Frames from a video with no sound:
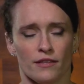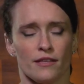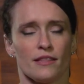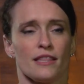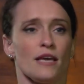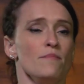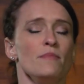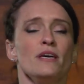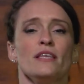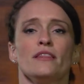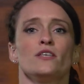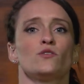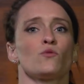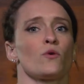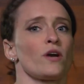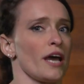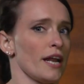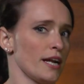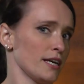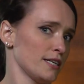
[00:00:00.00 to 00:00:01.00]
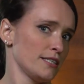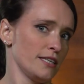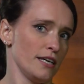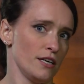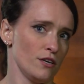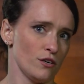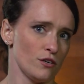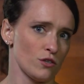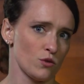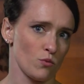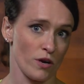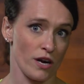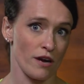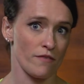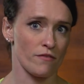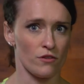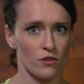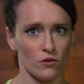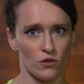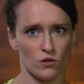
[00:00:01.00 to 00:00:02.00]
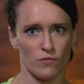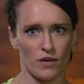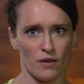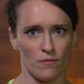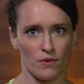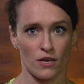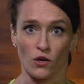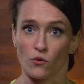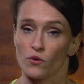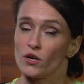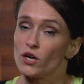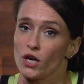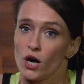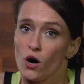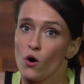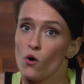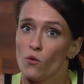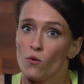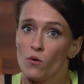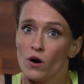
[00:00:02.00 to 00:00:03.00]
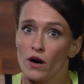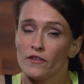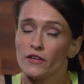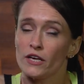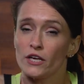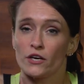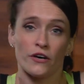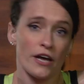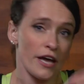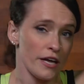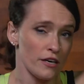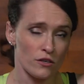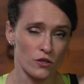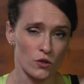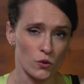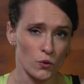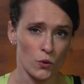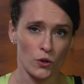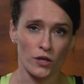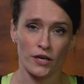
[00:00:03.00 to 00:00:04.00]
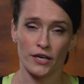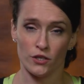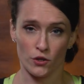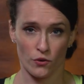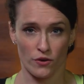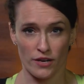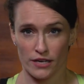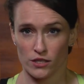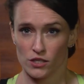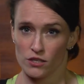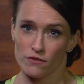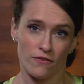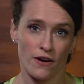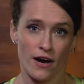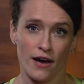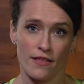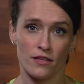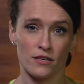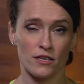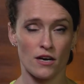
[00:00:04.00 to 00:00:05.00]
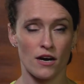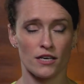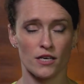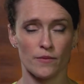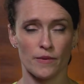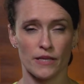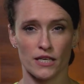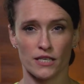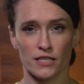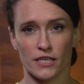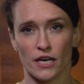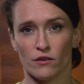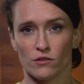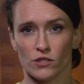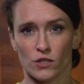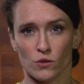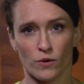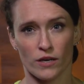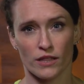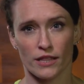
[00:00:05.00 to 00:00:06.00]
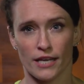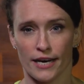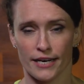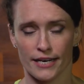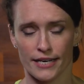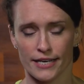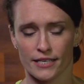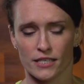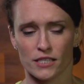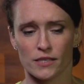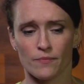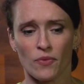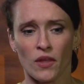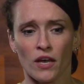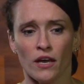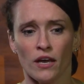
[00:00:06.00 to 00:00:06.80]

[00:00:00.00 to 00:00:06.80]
that they meet these organic standards, whatever those may be. You can go on the internet and Google it, and you can actually find the document that tells you what that is.